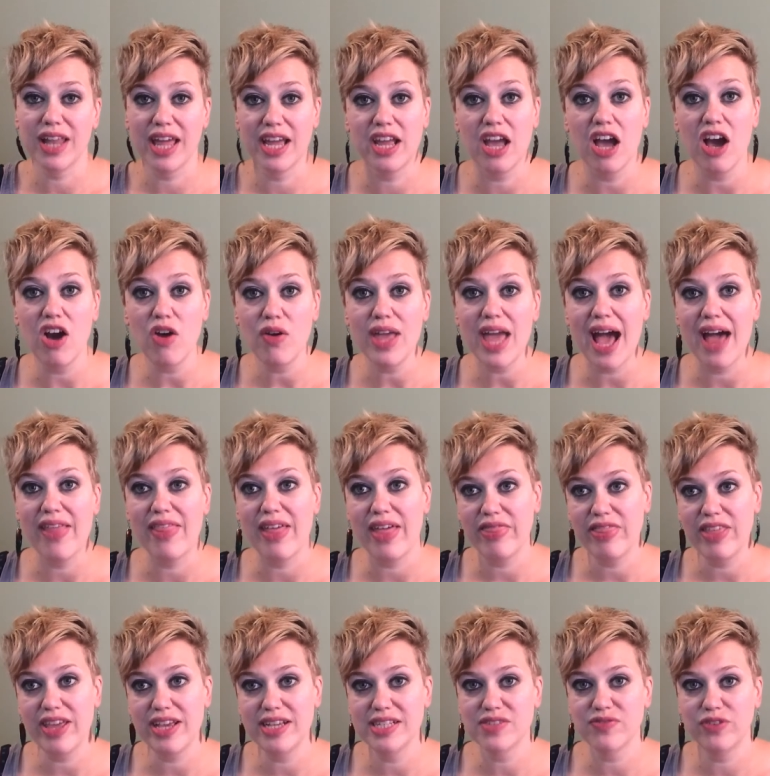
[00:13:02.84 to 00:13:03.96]
like, oh yeah, that
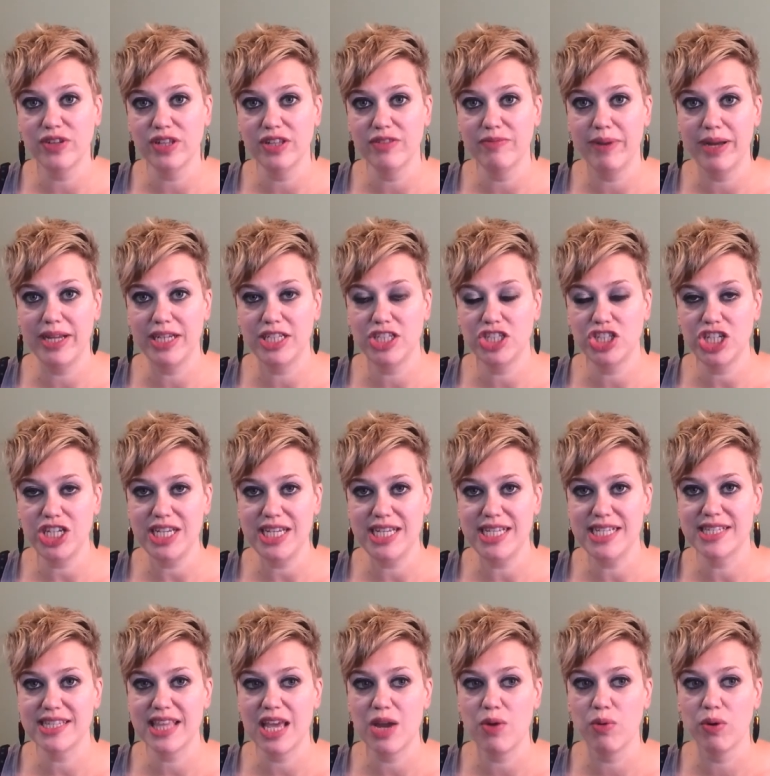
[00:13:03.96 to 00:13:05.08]
thing is full of my
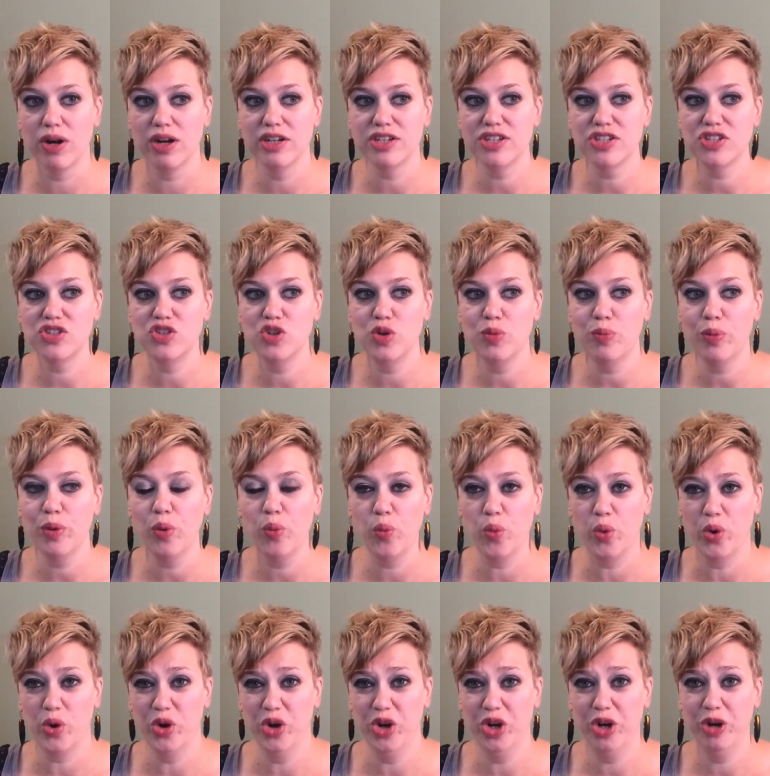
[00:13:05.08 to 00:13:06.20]
cheese, they were super
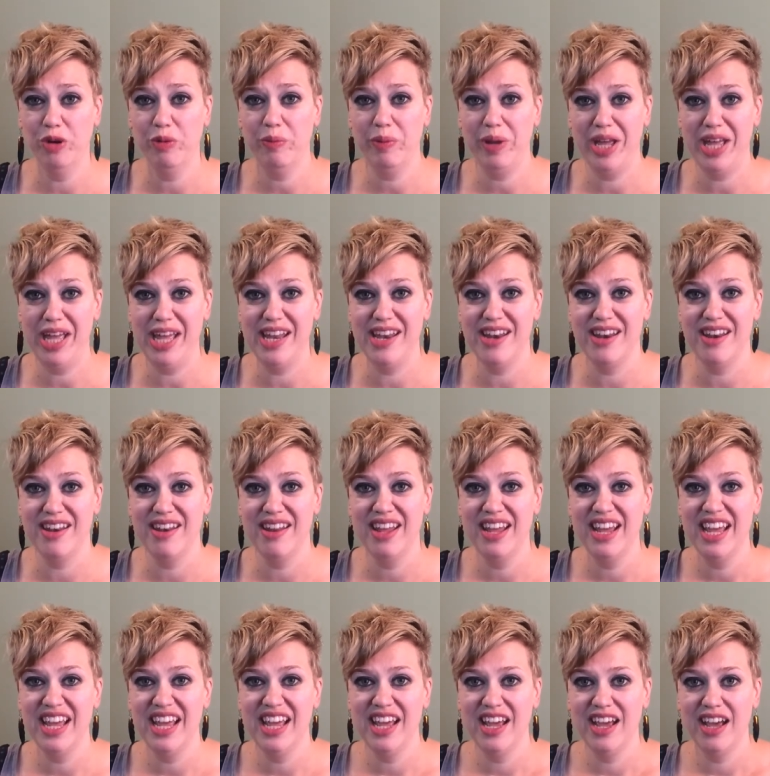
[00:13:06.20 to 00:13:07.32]
warm and
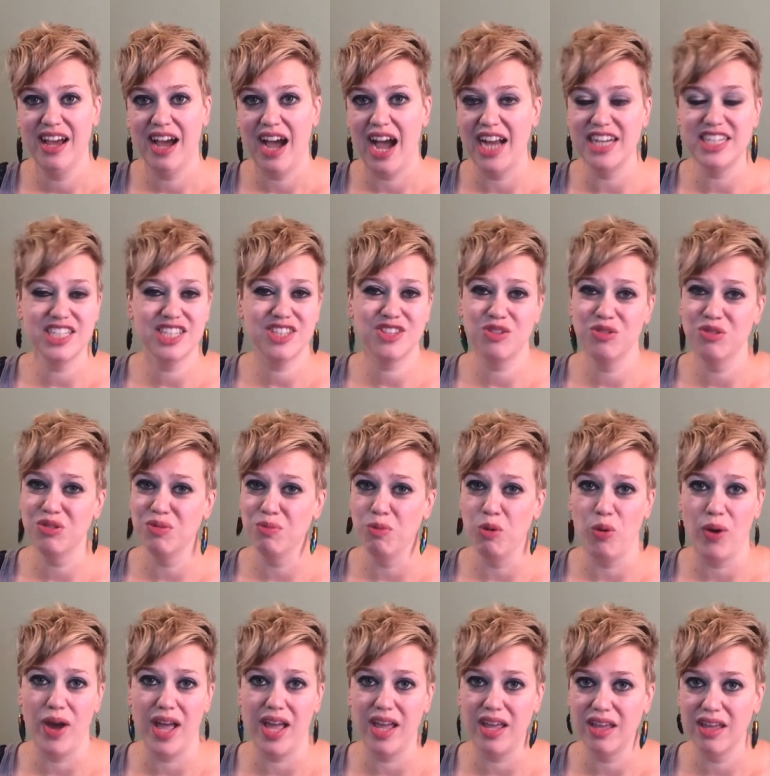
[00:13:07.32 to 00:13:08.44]
I just threw them
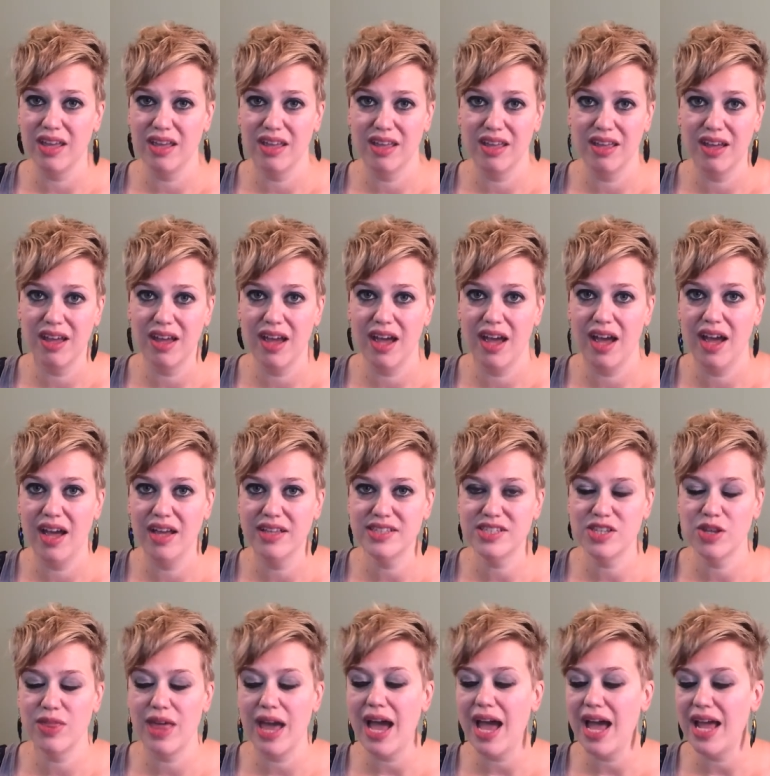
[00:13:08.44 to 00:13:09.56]
away.
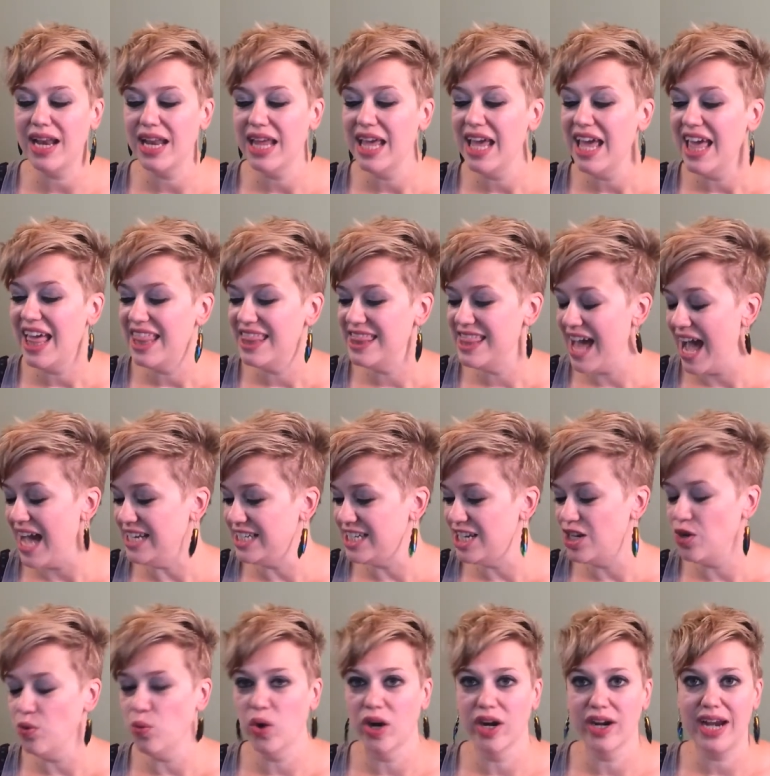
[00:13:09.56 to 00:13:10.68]
So that that
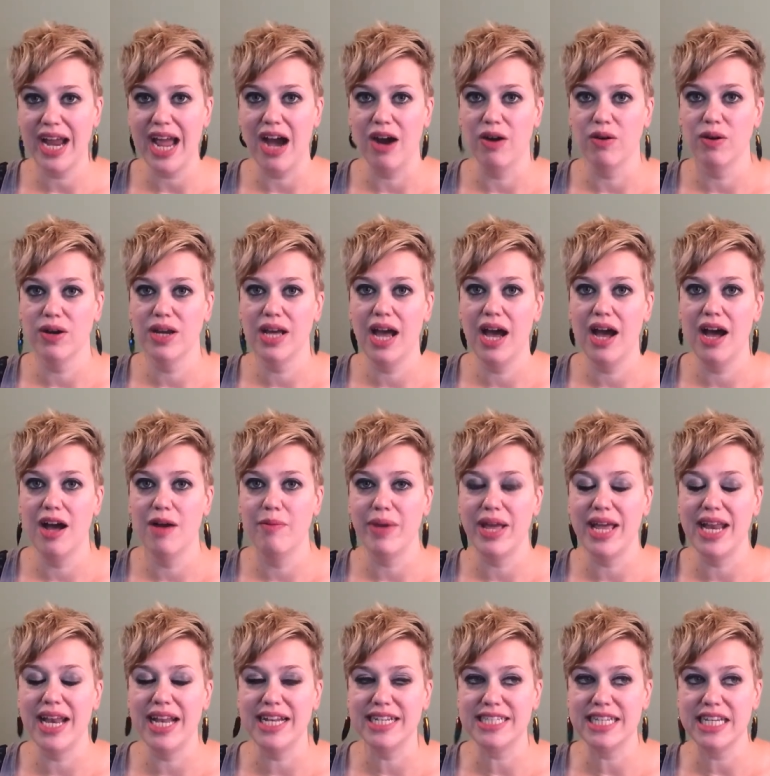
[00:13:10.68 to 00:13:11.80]
didn't work out. Um,
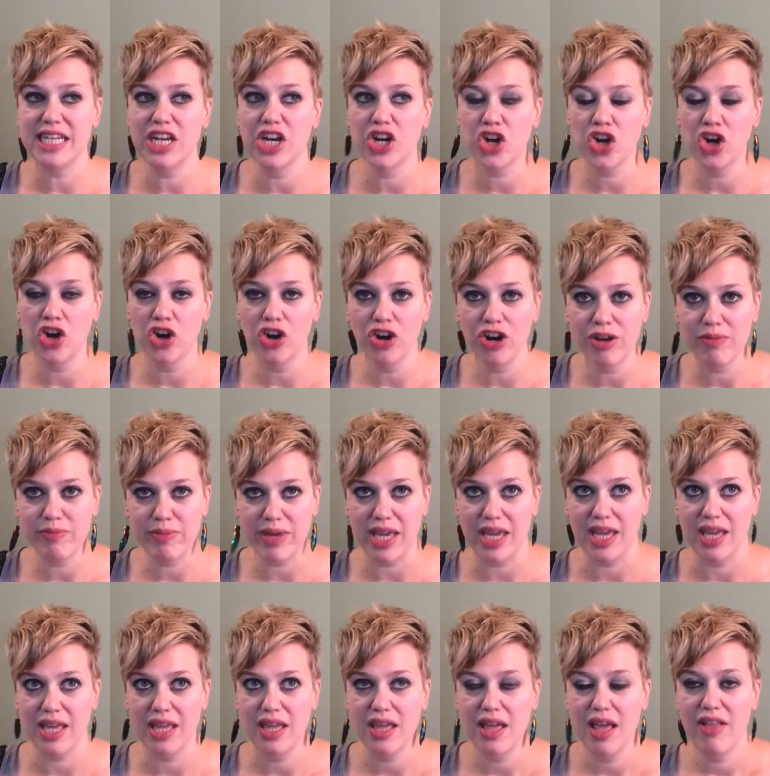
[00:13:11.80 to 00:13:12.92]
and it didn't occur to
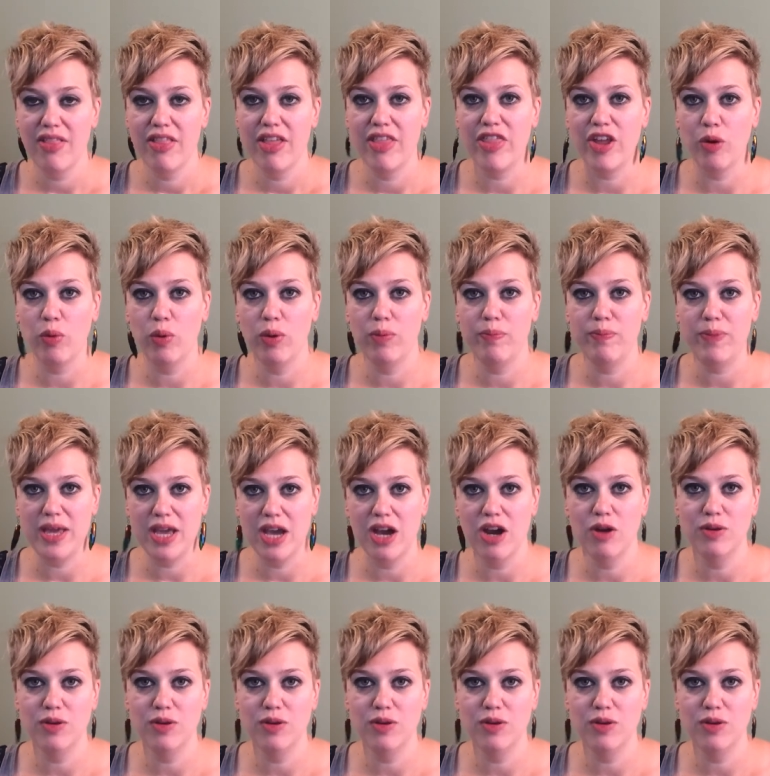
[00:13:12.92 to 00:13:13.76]
me that there would be a